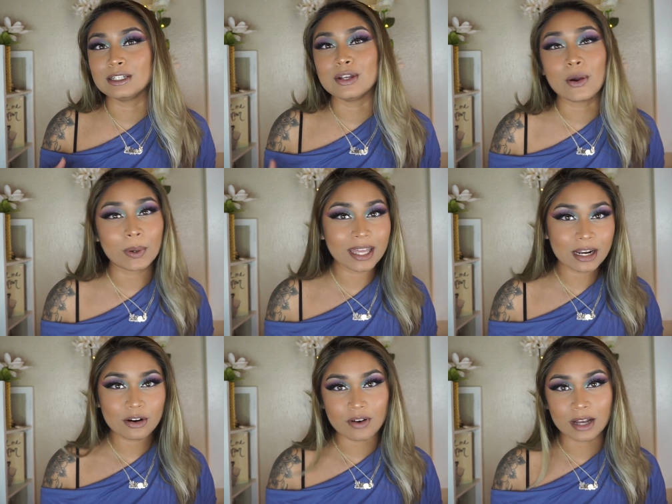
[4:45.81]
no
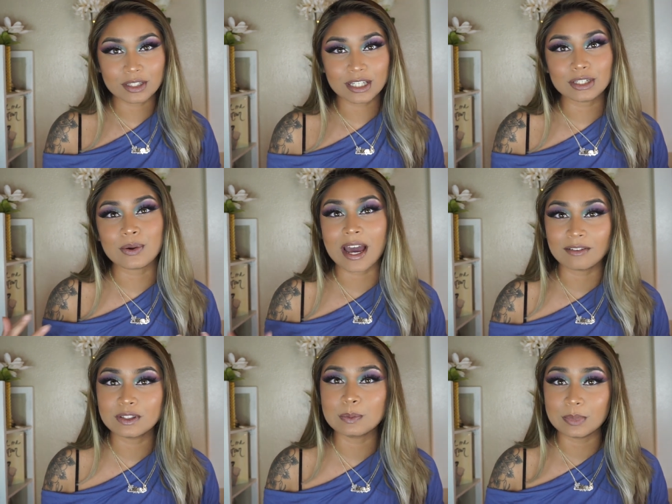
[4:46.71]
getting around it you
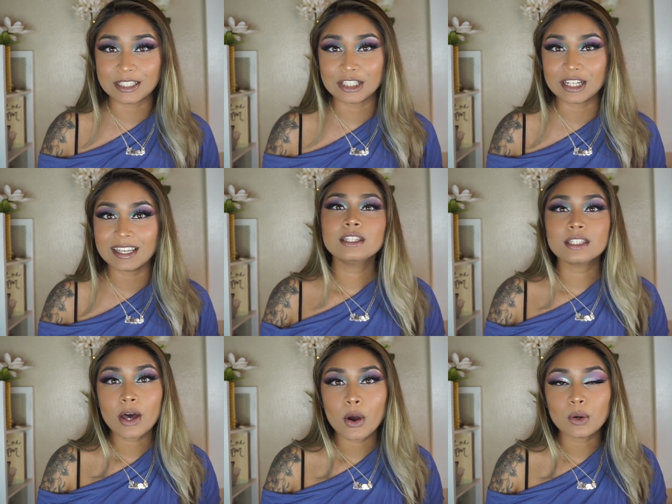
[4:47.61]
have to bleach it
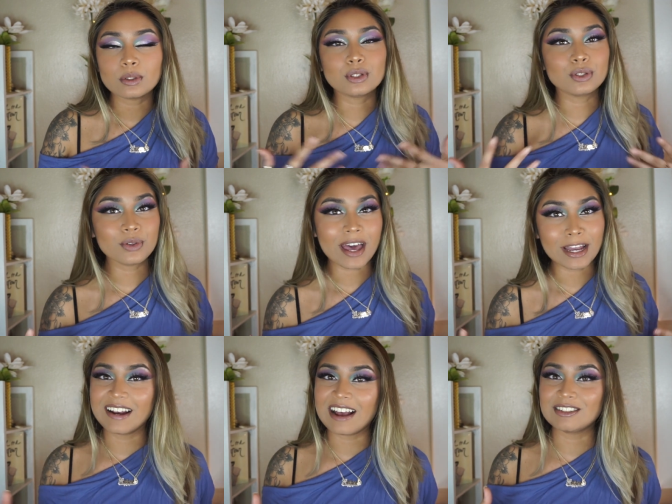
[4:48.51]
so to do that
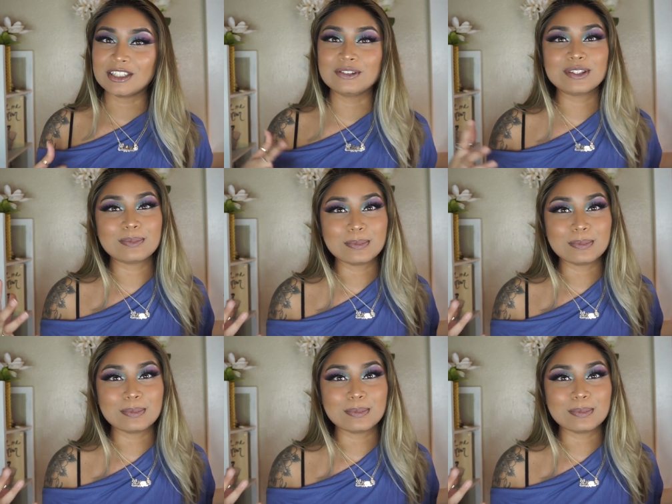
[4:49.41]
you're gonna have to use